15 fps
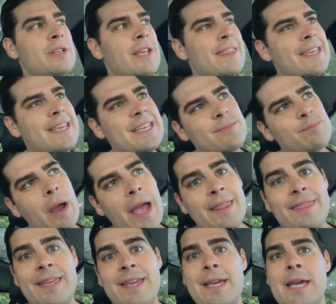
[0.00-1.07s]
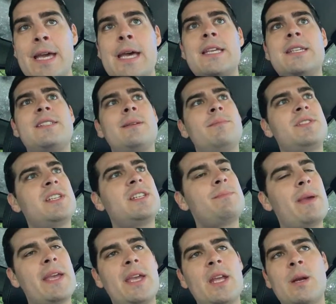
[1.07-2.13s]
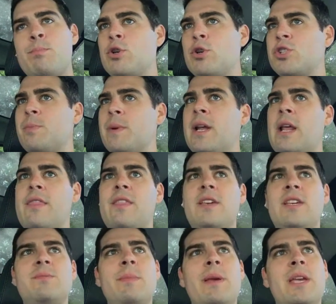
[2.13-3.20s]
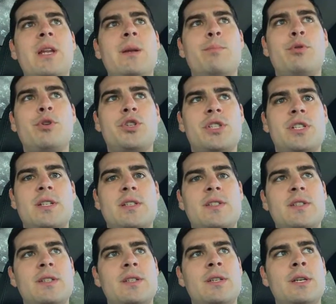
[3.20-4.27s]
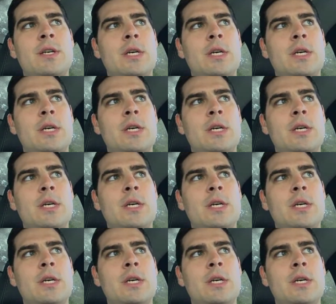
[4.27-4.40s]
I think Simpson's making a push, man. I think he's making a push to